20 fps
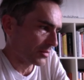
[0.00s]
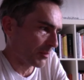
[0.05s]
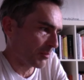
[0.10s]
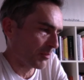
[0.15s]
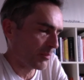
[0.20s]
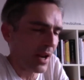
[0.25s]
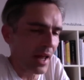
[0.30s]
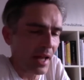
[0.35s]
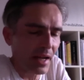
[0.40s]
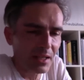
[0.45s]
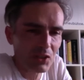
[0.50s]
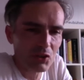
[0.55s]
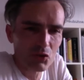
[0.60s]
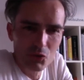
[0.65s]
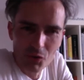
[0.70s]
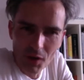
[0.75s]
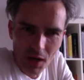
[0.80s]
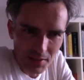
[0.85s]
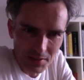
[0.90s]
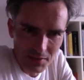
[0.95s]
black
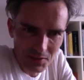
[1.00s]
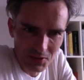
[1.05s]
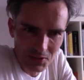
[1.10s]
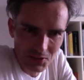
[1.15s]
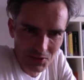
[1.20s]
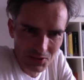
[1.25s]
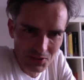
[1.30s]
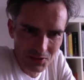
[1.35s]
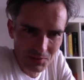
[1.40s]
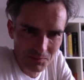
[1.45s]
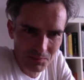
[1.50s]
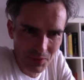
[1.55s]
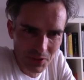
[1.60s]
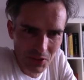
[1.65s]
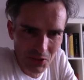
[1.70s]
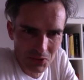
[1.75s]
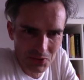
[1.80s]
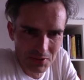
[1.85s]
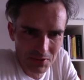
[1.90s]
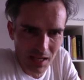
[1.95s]
dress,
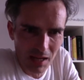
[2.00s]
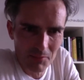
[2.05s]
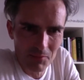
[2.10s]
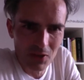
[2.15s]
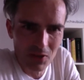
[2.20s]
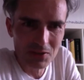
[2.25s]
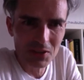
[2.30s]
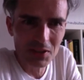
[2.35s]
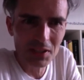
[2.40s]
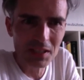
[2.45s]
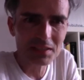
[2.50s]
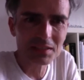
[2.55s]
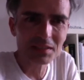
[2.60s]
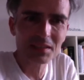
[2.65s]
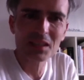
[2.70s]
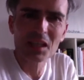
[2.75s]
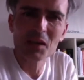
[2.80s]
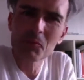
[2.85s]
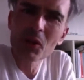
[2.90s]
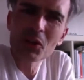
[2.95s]
because I'm
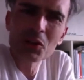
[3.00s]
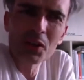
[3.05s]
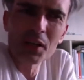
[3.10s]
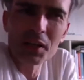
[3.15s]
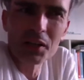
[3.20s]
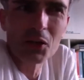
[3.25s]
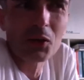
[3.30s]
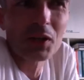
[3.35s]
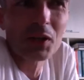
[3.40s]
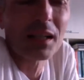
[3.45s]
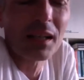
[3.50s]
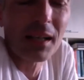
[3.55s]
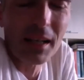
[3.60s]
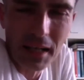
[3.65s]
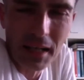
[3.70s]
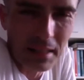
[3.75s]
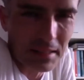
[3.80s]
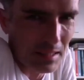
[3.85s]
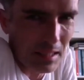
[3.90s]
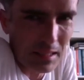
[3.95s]
not gonna call it
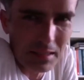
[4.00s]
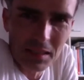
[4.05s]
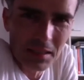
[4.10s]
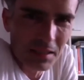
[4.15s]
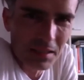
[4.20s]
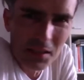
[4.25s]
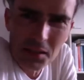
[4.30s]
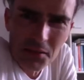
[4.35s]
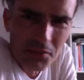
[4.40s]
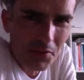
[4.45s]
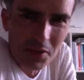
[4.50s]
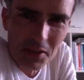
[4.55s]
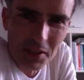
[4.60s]
lace. It's a different